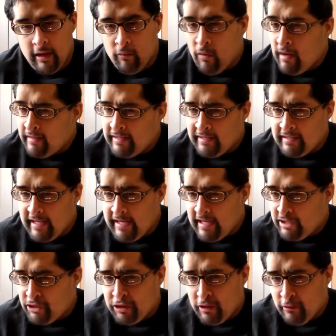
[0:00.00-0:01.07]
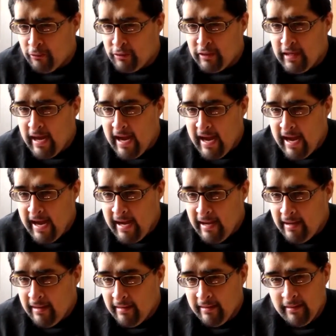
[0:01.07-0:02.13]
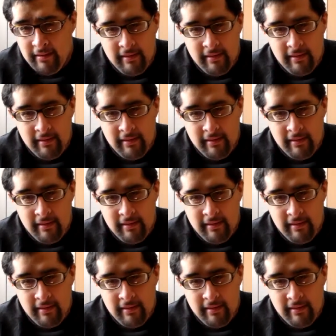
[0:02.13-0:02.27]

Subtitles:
You want to see the show today?